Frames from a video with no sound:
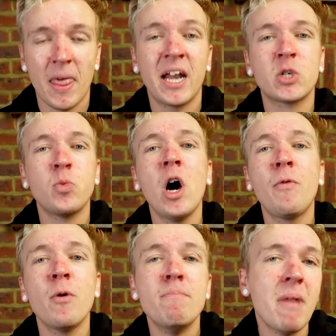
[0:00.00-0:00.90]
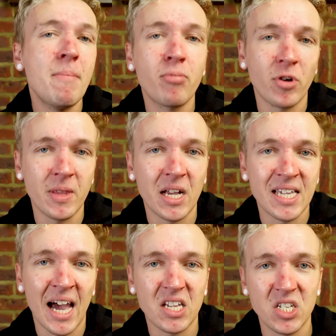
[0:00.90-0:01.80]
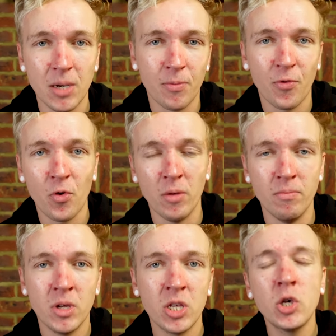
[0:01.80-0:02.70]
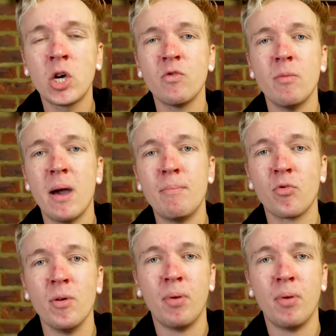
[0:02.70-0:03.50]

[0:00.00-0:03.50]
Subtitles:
And it's worth remembering that taxi in front. You can remember it